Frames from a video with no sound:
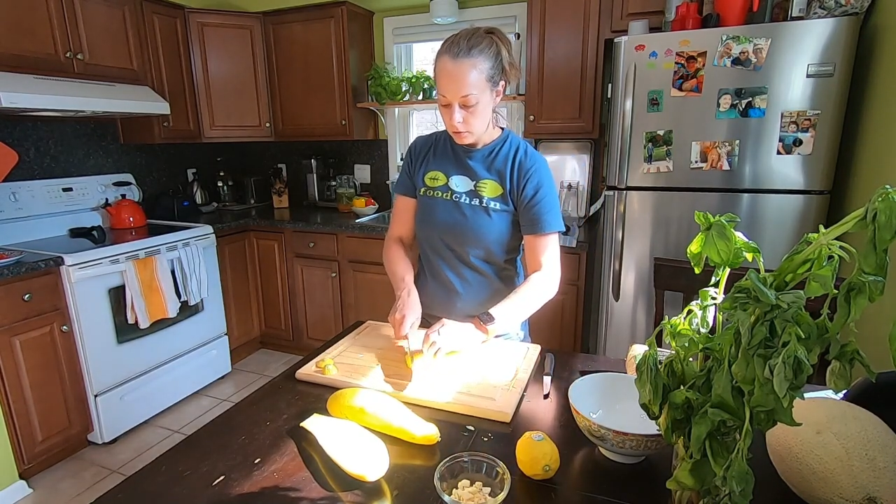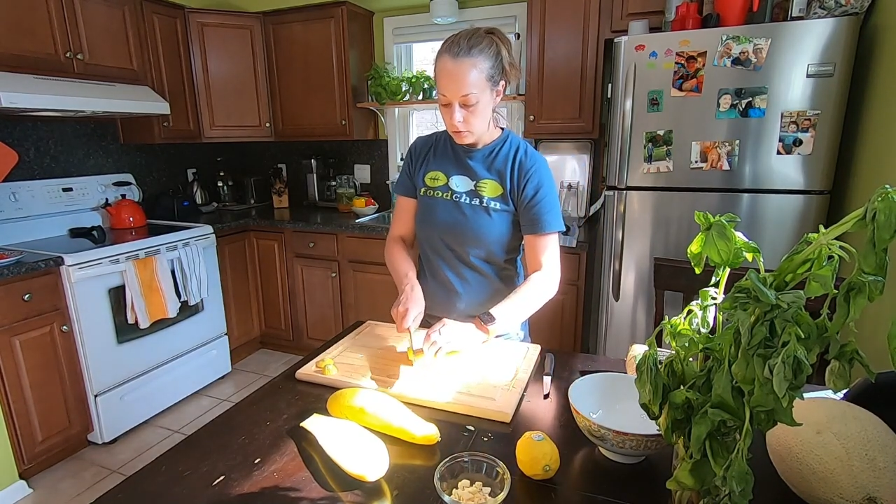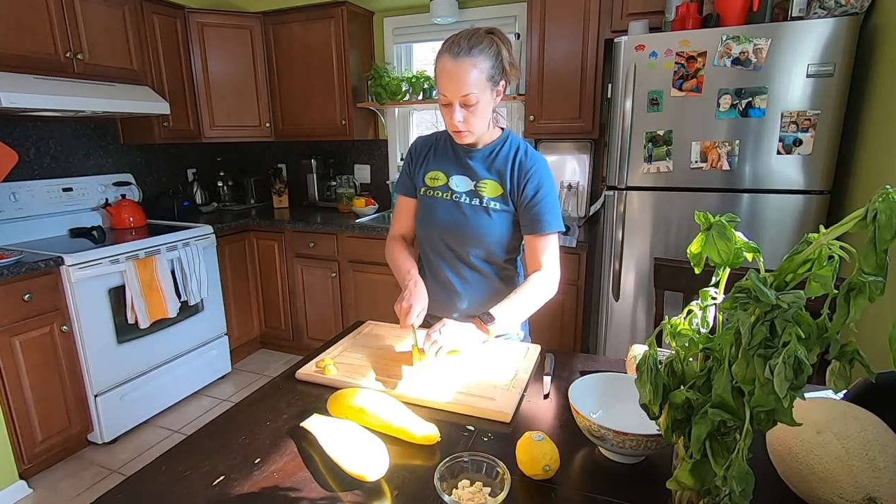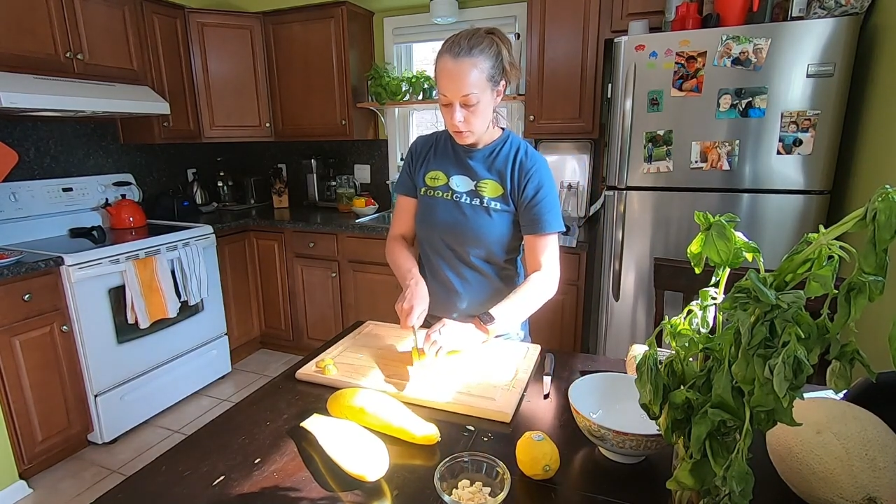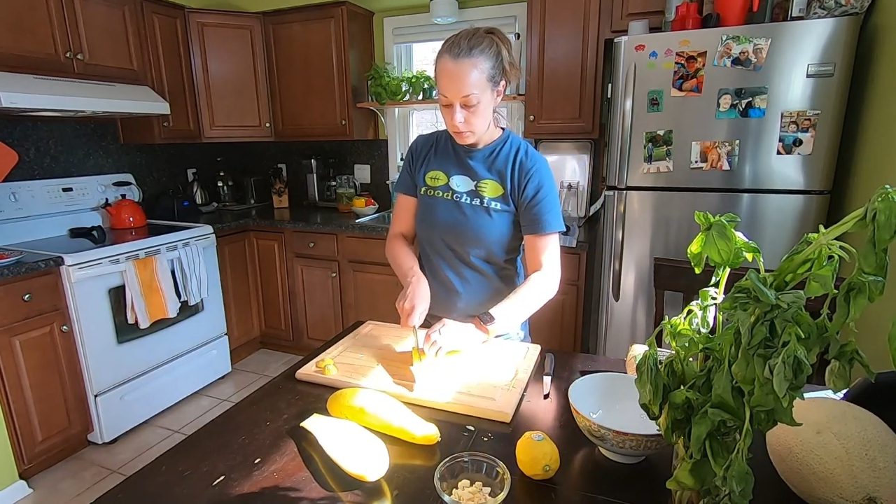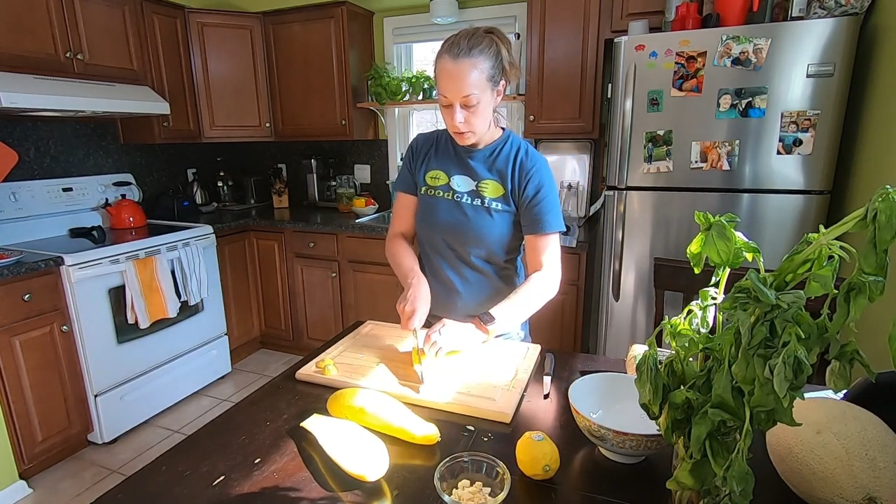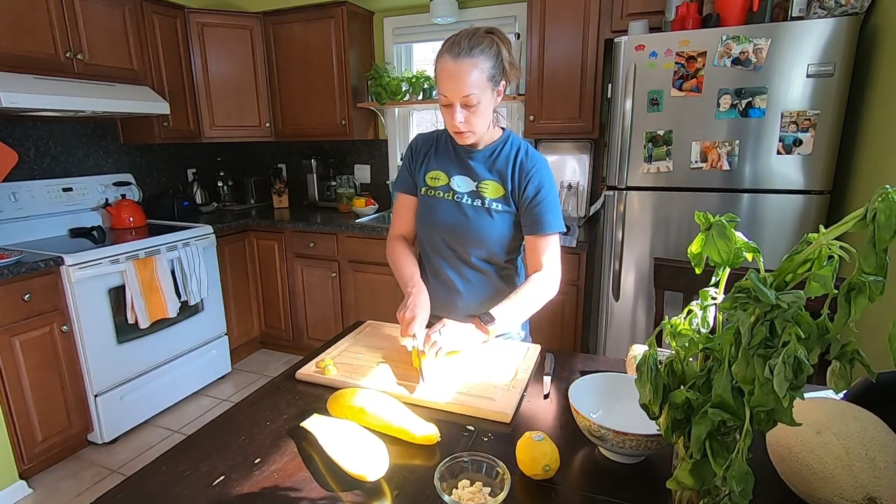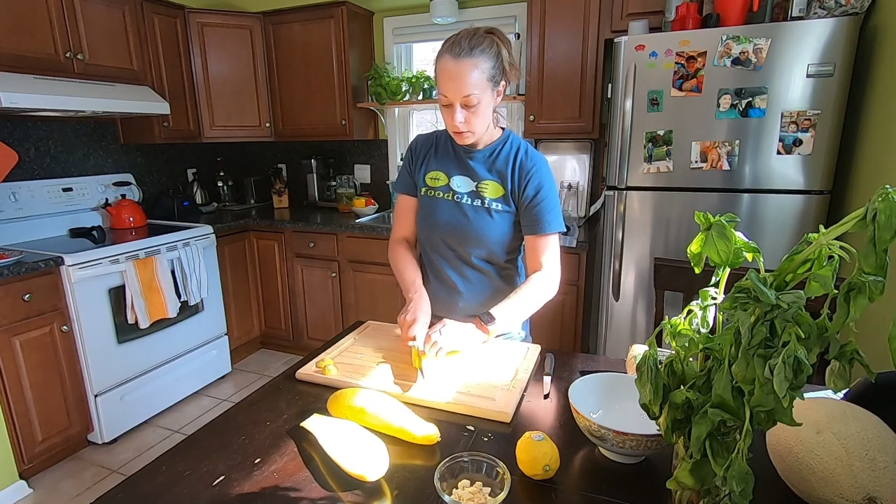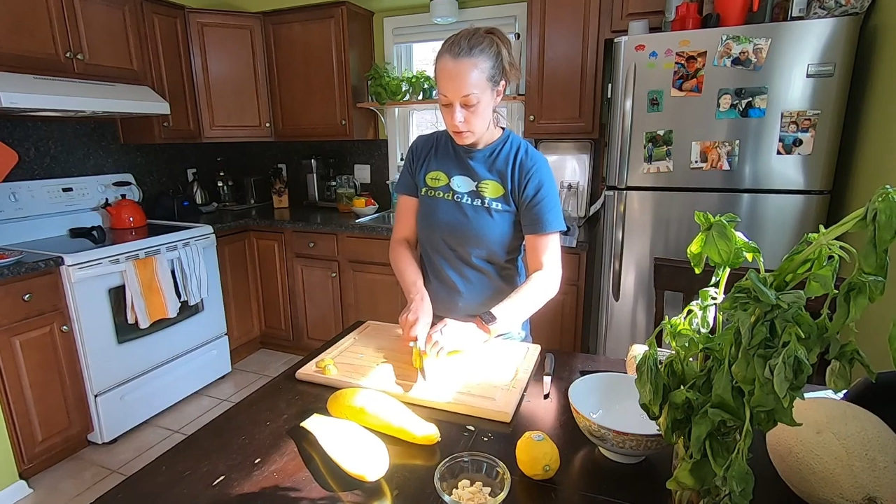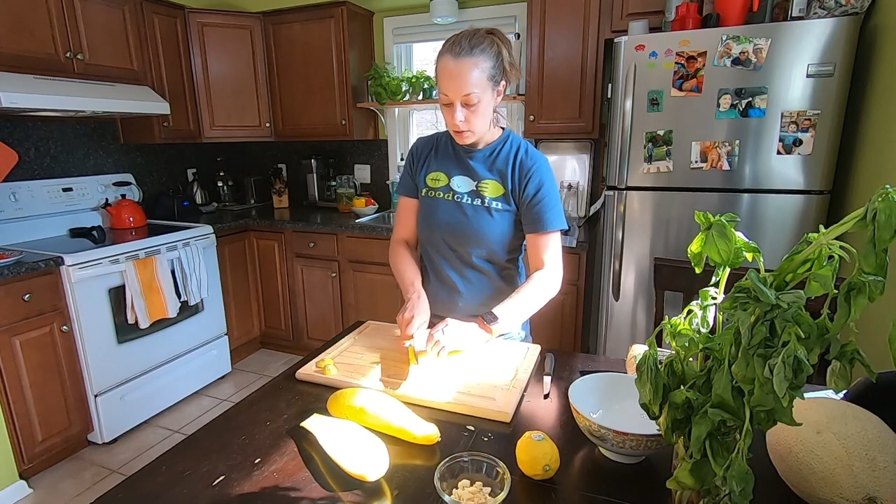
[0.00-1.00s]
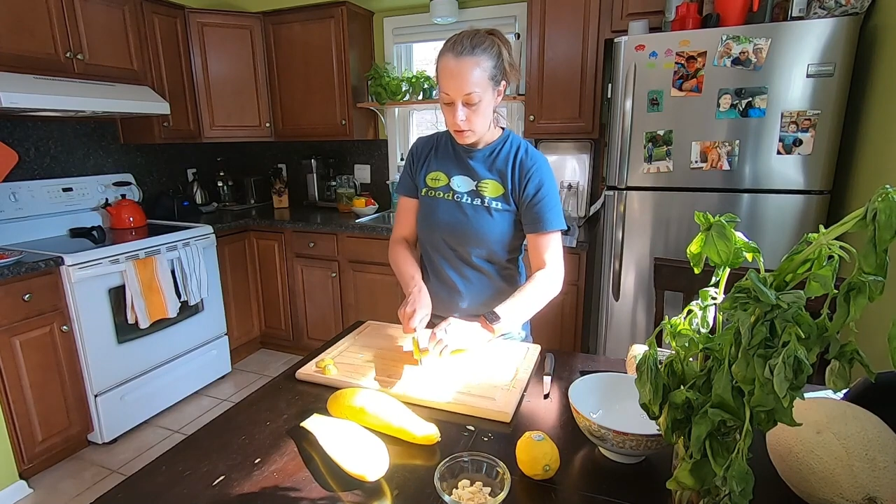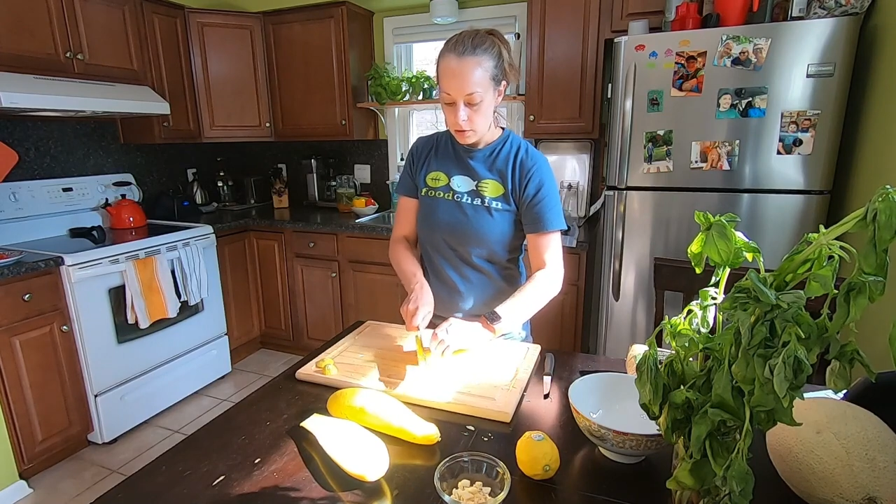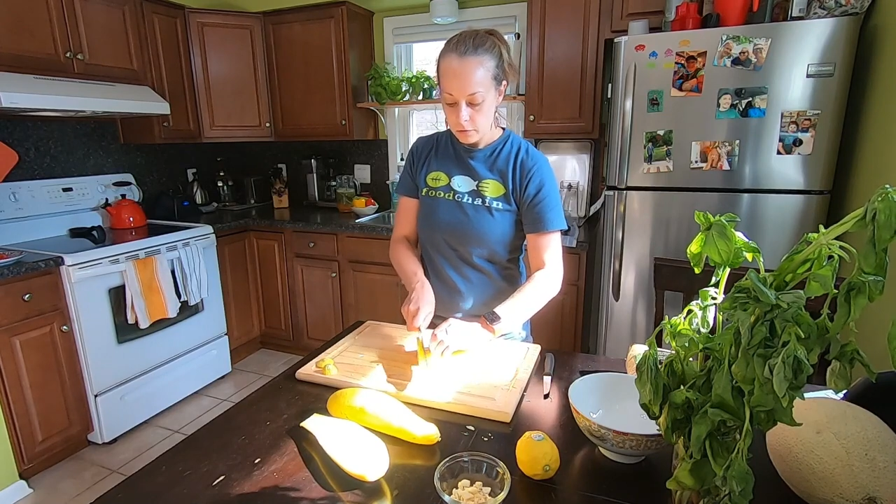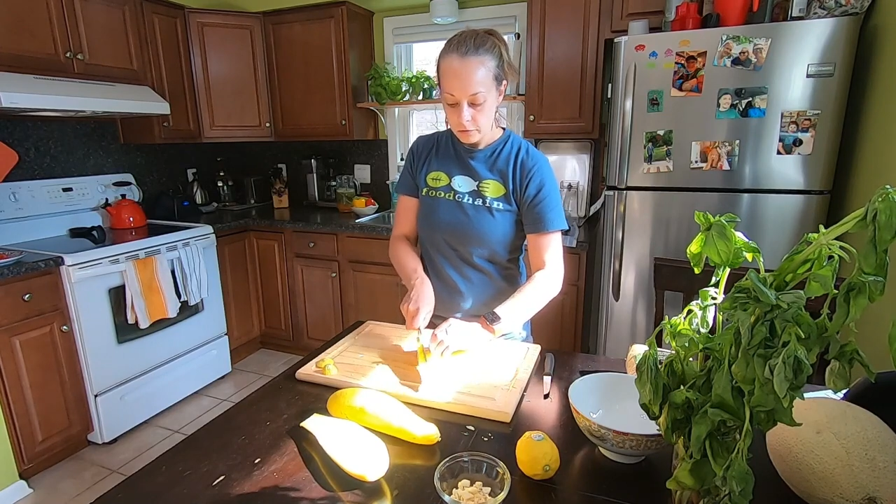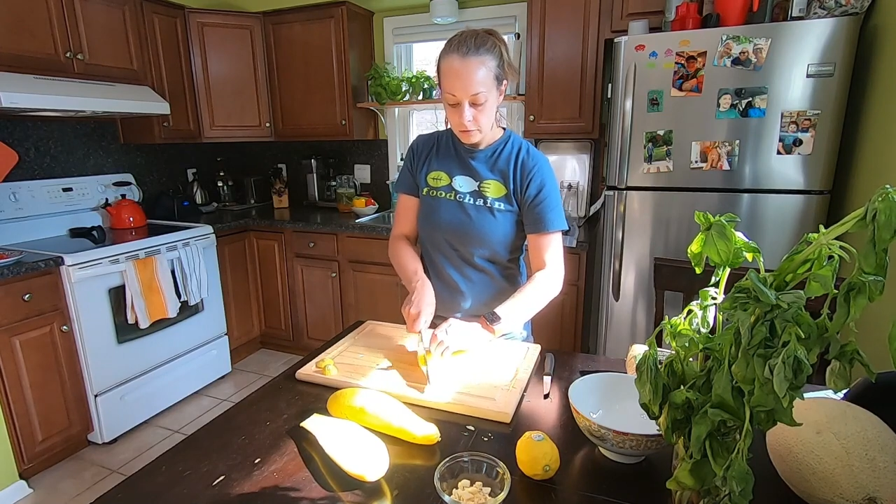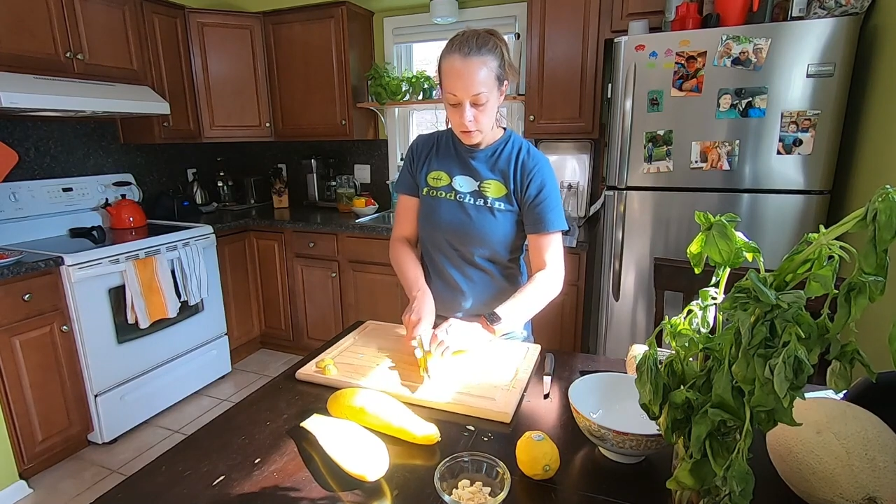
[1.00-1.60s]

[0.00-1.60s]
you are being safe.